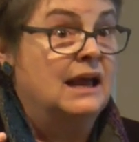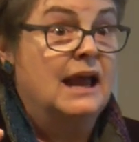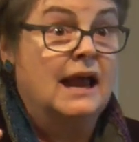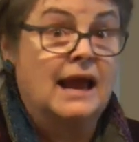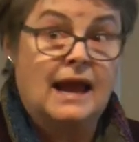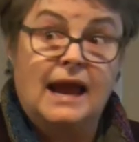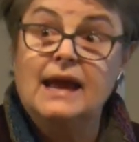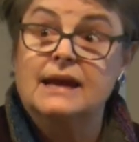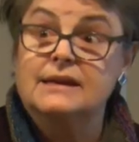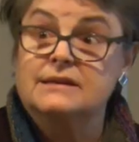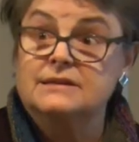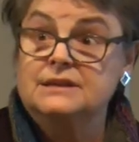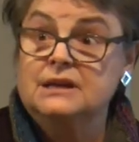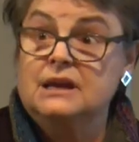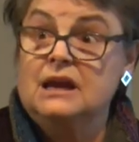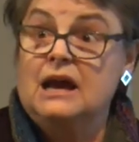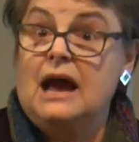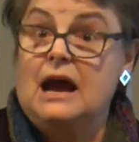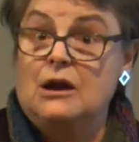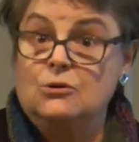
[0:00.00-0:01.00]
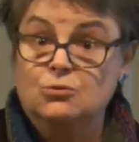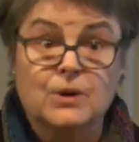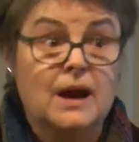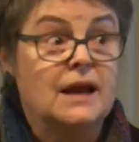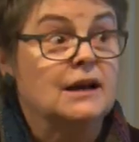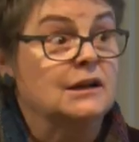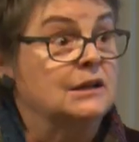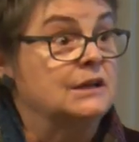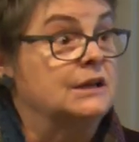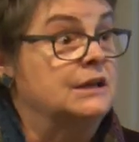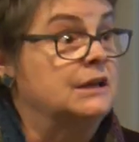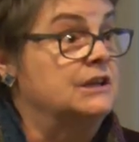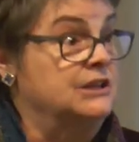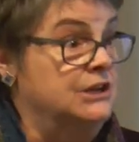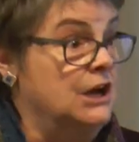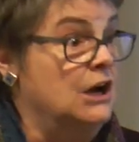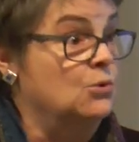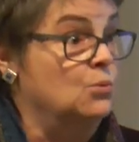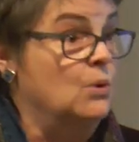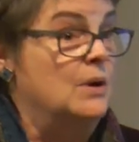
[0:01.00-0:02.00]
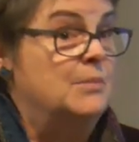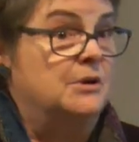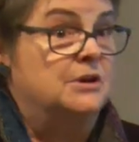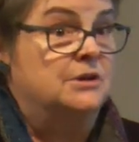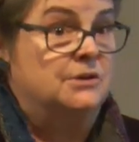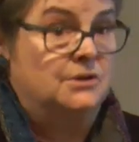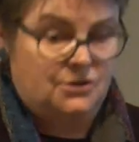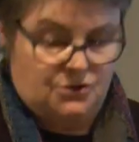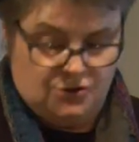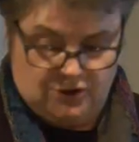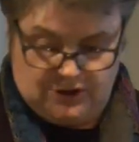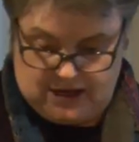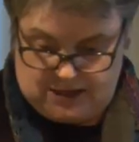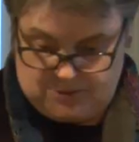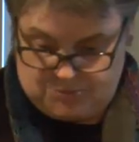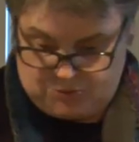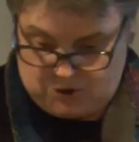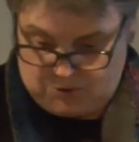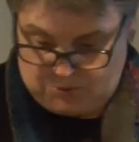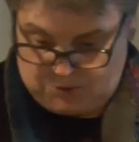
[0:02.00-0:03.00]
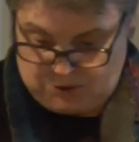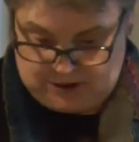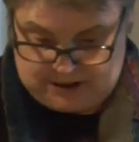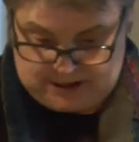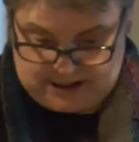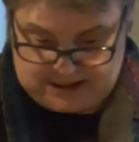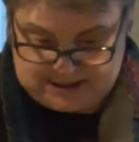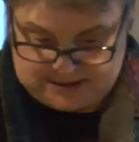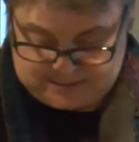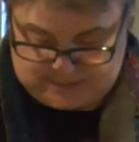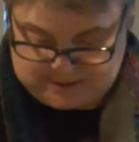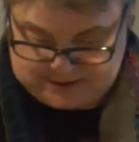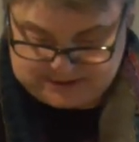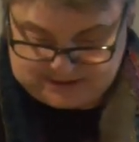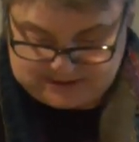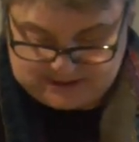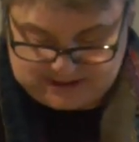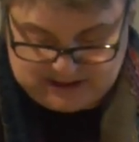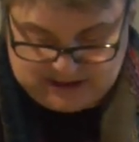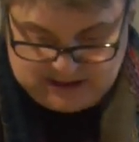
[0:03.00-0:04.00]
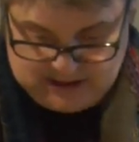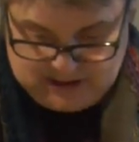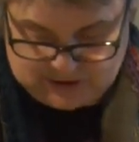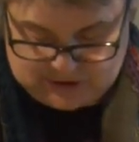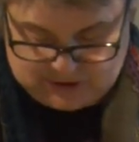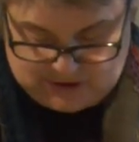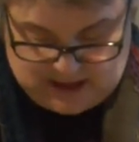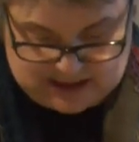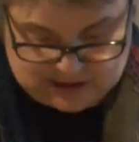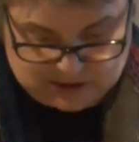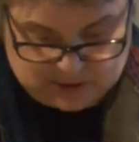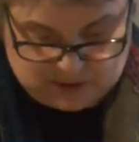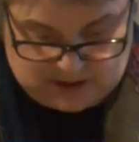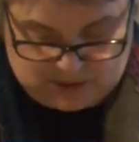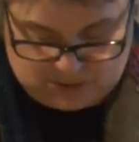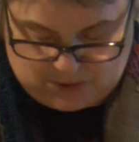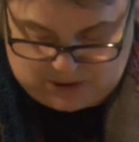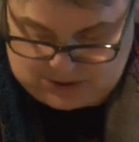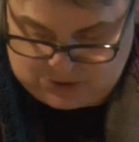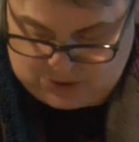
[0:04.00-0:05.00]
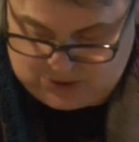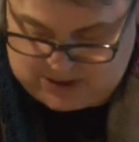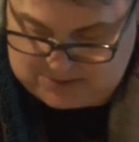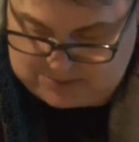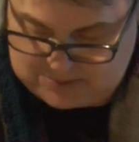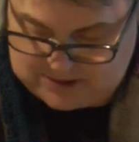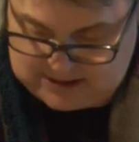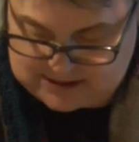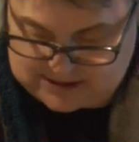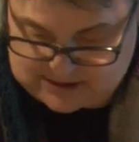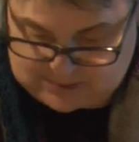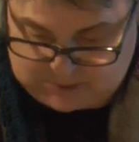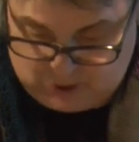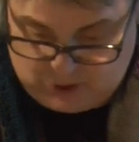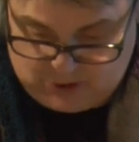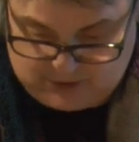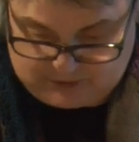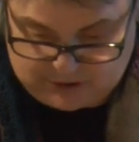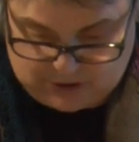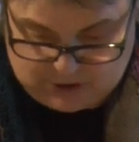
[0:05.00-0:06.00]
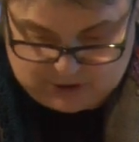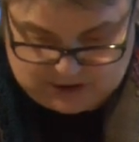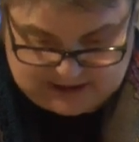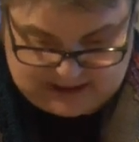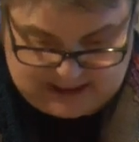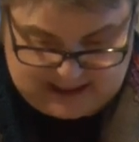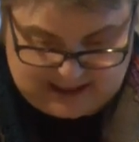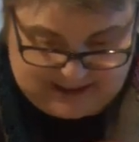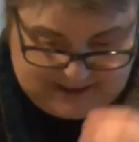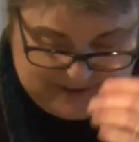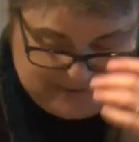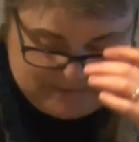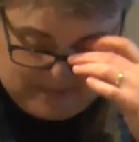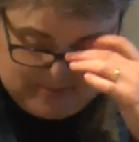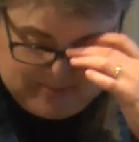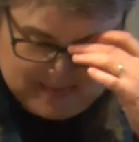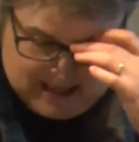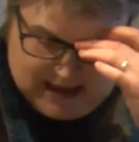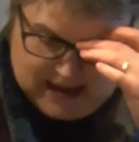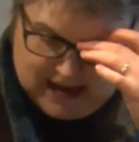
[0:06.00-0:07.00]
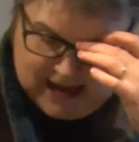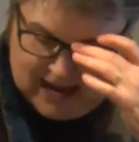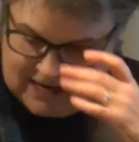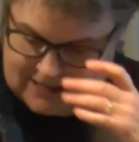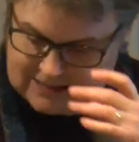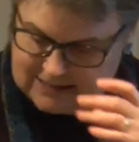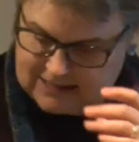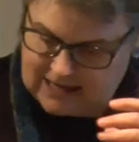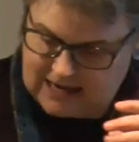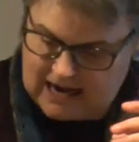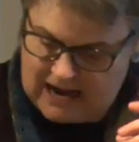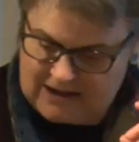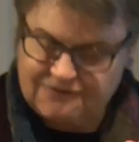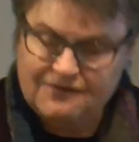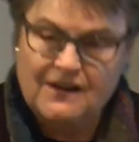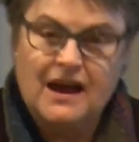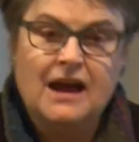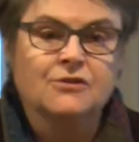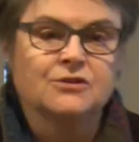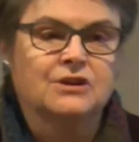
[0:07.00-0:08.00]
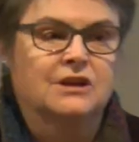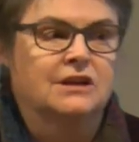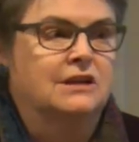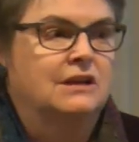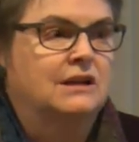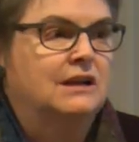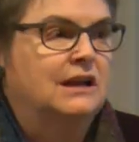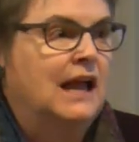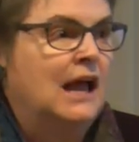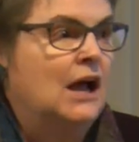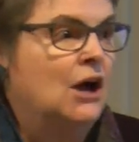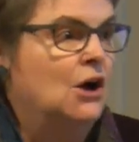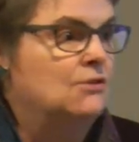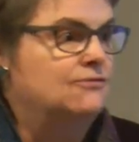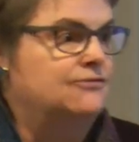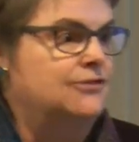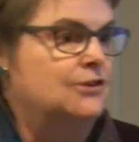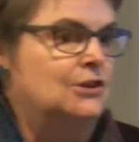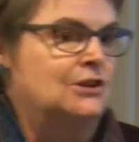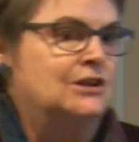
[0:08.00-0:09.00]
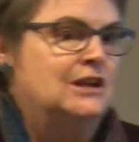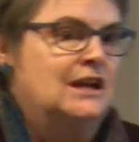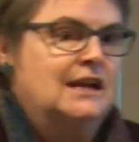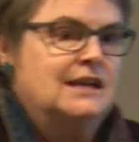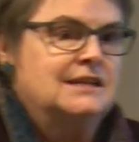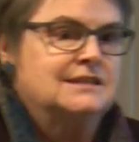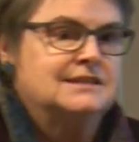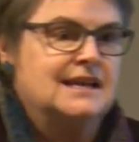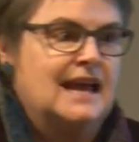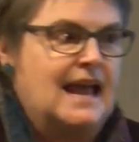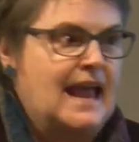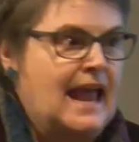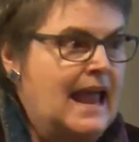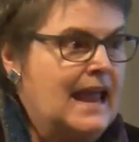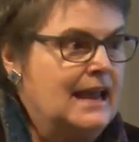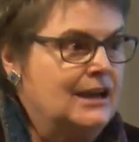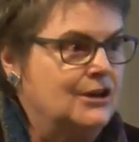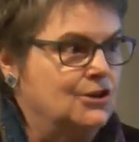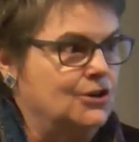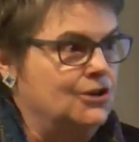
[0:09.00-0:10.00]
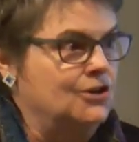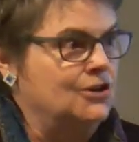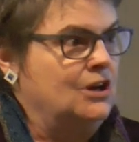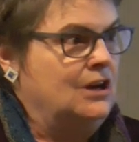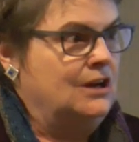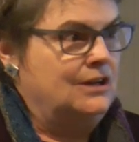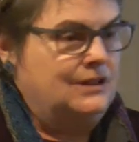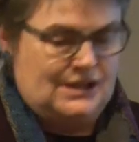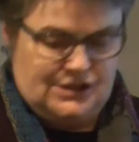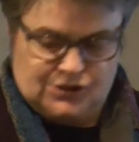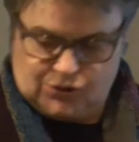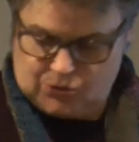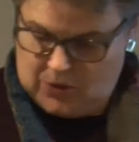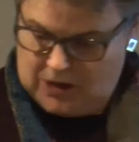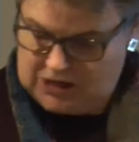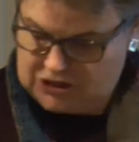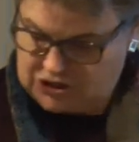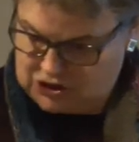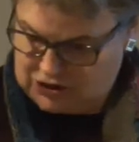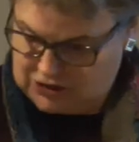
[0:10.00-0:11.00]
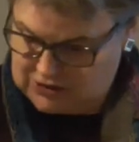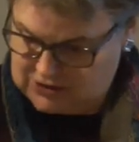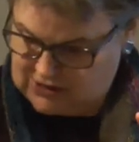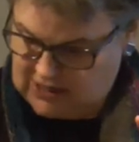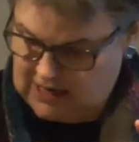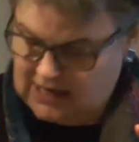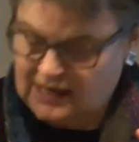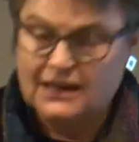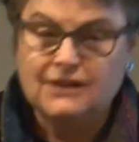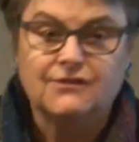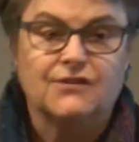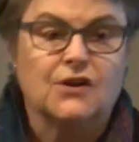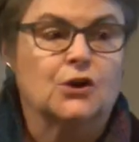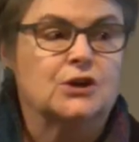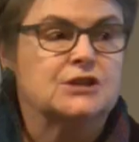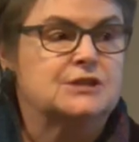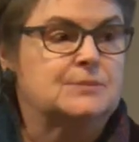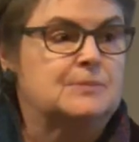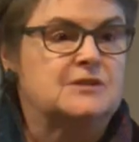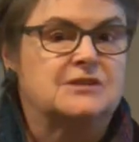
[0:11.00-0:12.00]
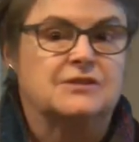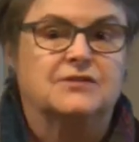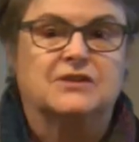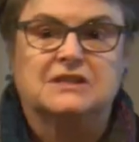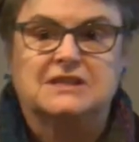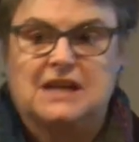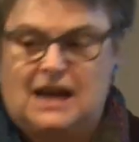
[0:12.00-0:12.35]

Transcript: and how readily young women could get appropriate husbands. So that's what I want to um, explore for you today. And I found it helpful to anchor these questions in a very specific